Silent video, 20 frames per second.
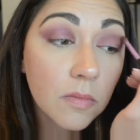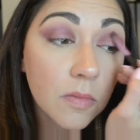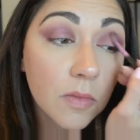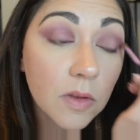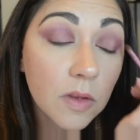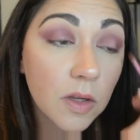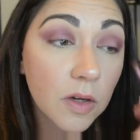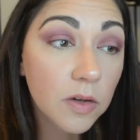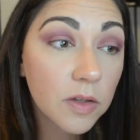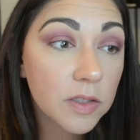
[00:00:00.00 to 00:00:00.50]

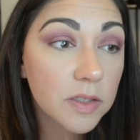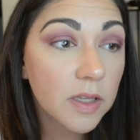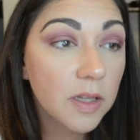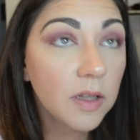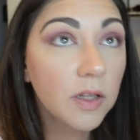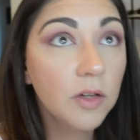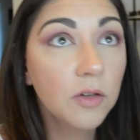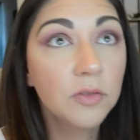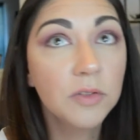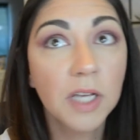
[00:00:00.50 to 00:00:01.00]
And there is a
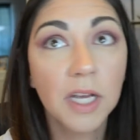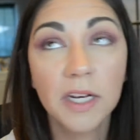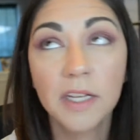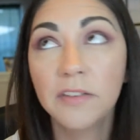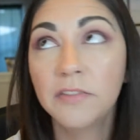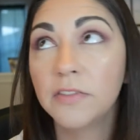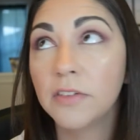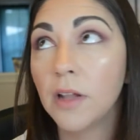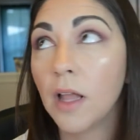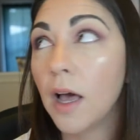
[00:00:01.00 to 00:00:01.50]
little tiny
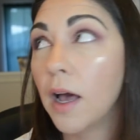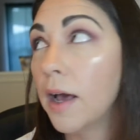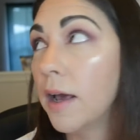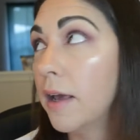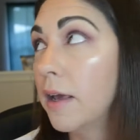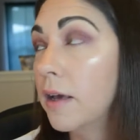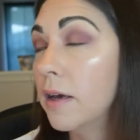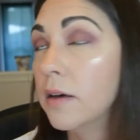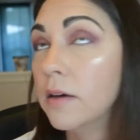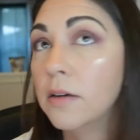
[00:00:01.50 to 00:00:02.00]

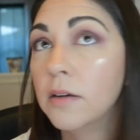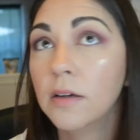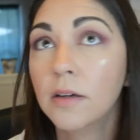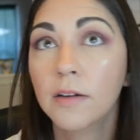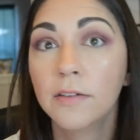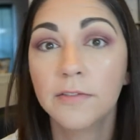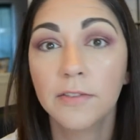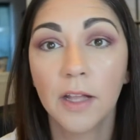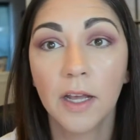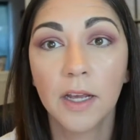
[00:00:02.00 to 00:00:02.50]
fly
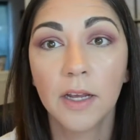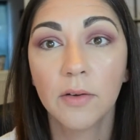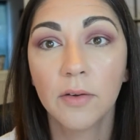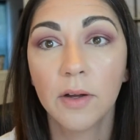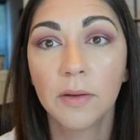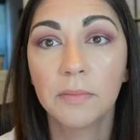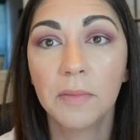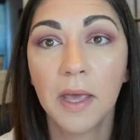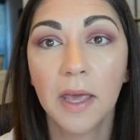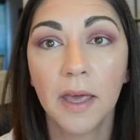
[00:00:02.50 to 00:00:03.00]
flying
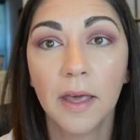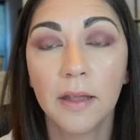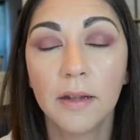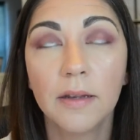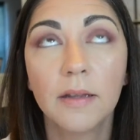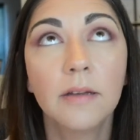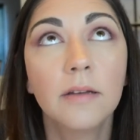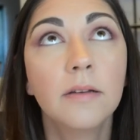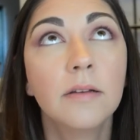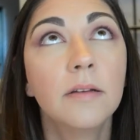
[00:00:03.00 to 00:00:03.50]
around my
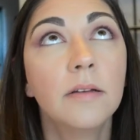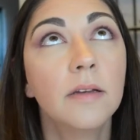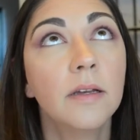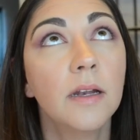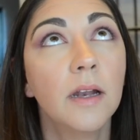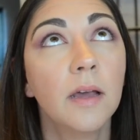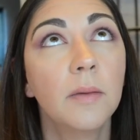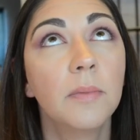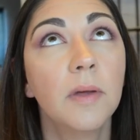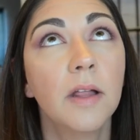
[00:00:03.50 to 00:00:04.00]
head.
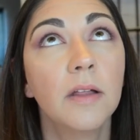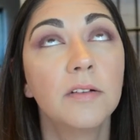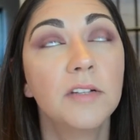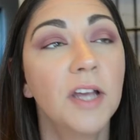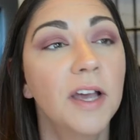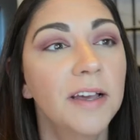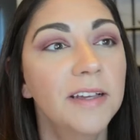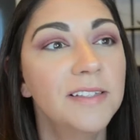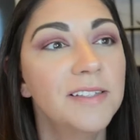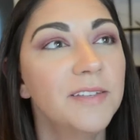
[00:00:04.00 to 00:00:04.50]
And I
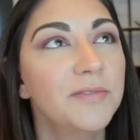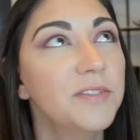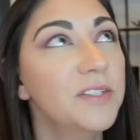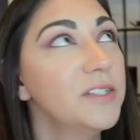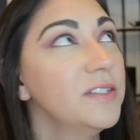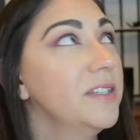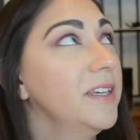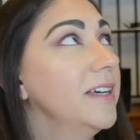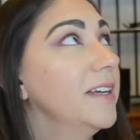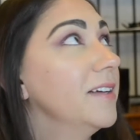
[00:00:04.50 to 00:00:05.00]
apologize if
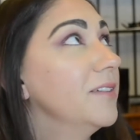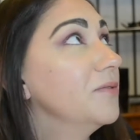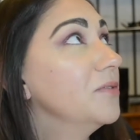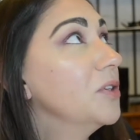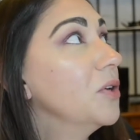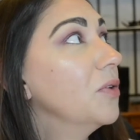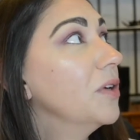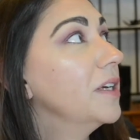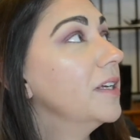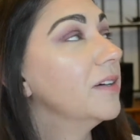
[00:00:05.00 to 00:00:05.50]
you see it. I have
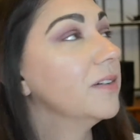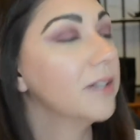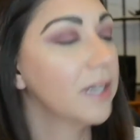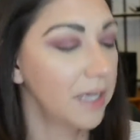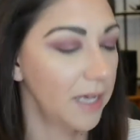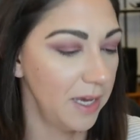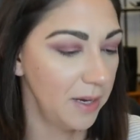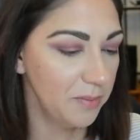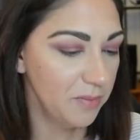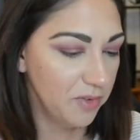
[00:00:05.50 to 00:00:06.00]
no idea where
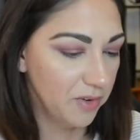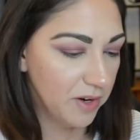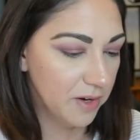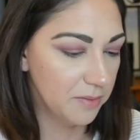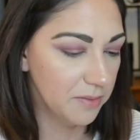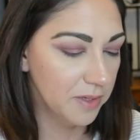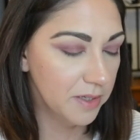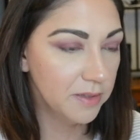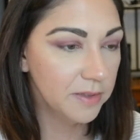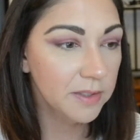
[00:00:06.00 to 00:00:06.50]
it came
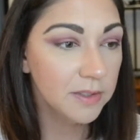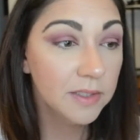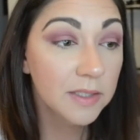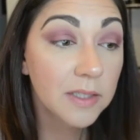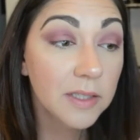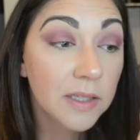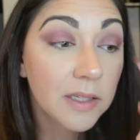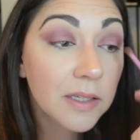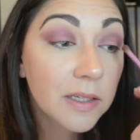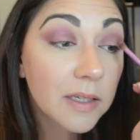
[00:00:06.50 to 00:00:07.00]
from.
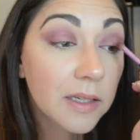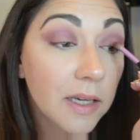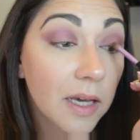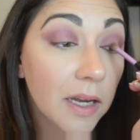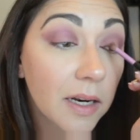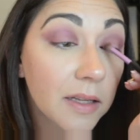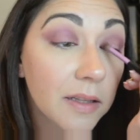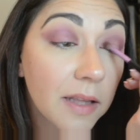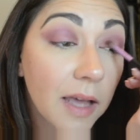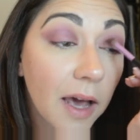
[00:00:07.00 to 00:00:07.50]

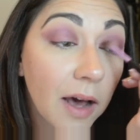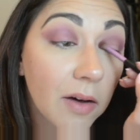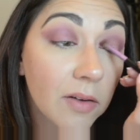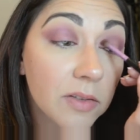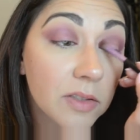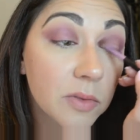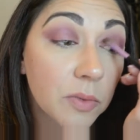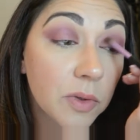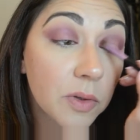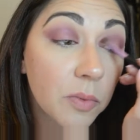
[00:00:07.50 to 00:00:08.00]
Got in the
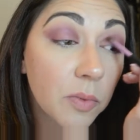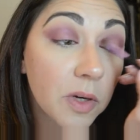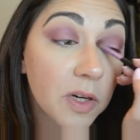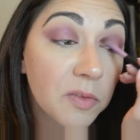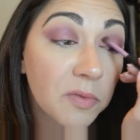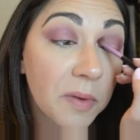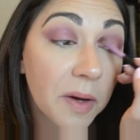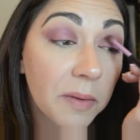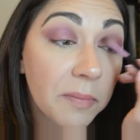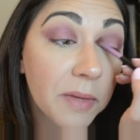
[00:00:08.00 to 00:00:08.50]
house with one
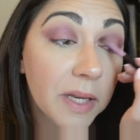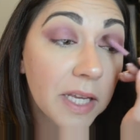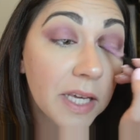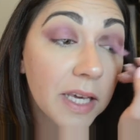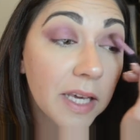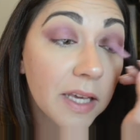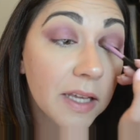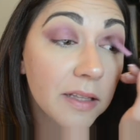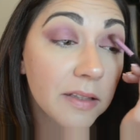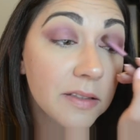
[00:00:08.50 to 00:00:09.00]
of my mini
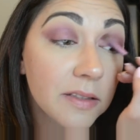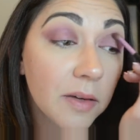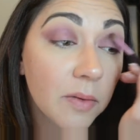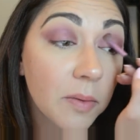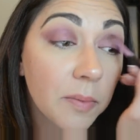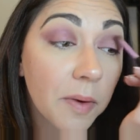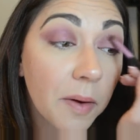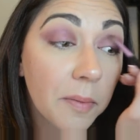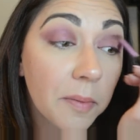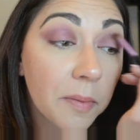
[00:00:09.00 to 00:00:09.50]
kids that
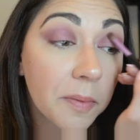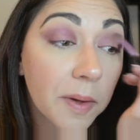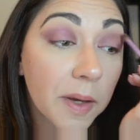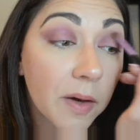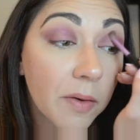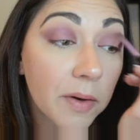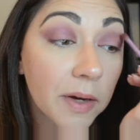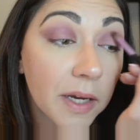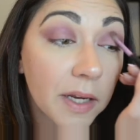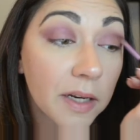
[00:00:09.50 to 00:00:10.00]
were probably
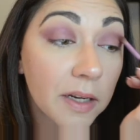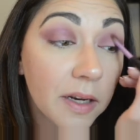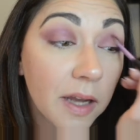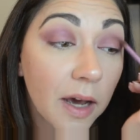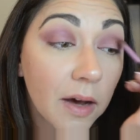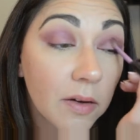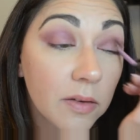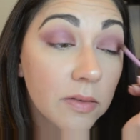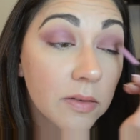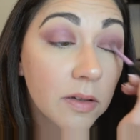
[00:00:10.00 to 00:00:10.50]
going in and
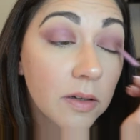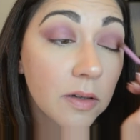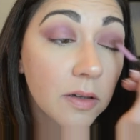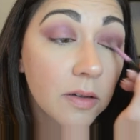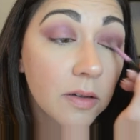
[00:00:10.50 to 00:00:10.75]
out.